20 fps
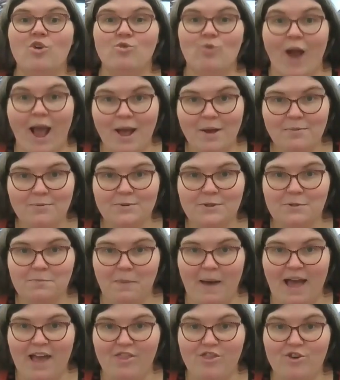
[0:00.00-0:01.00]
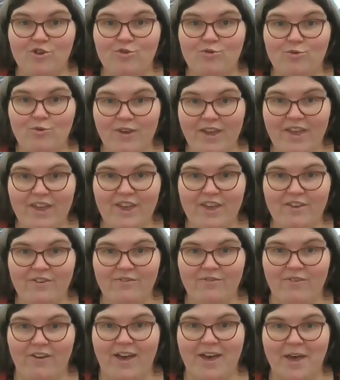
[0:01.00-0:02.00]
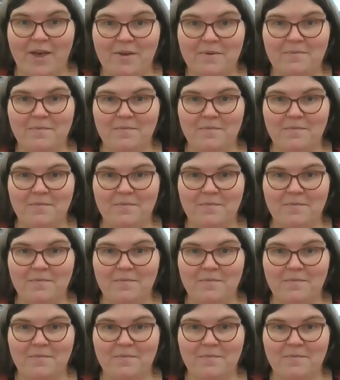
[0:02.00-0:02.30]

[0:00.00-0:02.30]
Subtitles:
Round by the river.